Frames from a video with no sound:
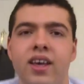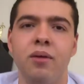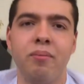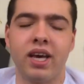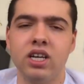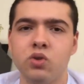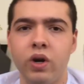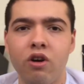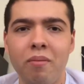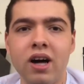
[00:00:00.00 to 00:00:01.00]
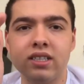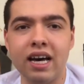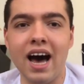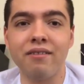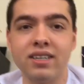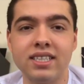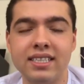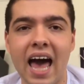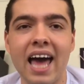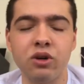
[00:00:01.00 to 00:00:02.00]
Because we were about to have a
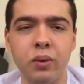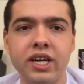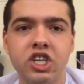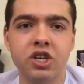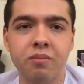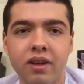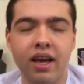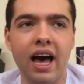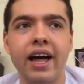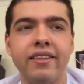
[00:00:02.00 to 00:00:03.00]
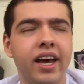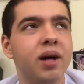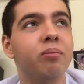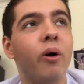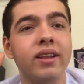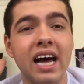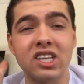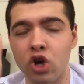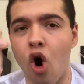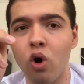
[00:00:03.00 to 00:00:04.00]
sandwich at Dana Point that
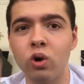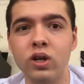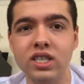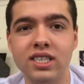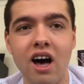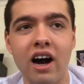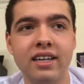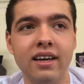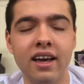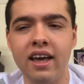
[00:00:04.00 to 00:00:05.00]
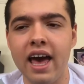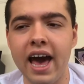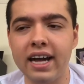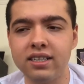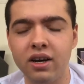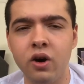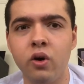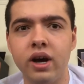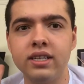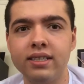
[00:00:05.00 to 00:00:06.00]
totally sucked, and
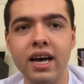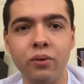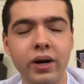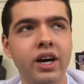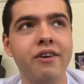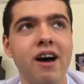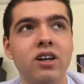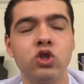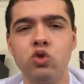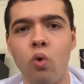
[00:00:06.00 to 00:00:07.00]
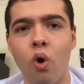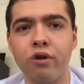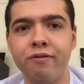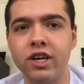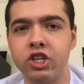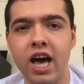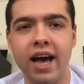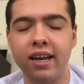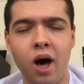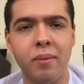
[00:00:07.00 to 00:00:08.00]
instead, we could have had a swordfish,
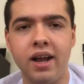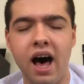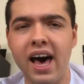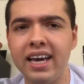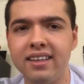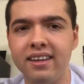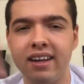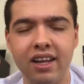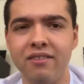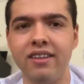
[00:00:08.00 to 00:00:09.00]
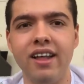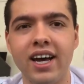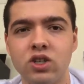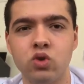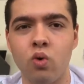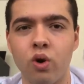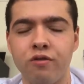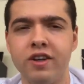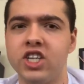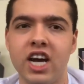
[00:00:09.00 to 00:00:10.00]
and I mean, I didn't even like
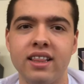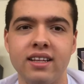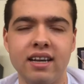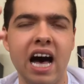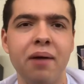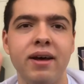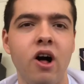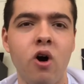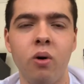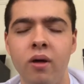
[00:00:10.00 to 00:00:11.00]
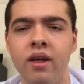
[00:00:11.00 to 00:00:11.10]
swordfish at the time at all.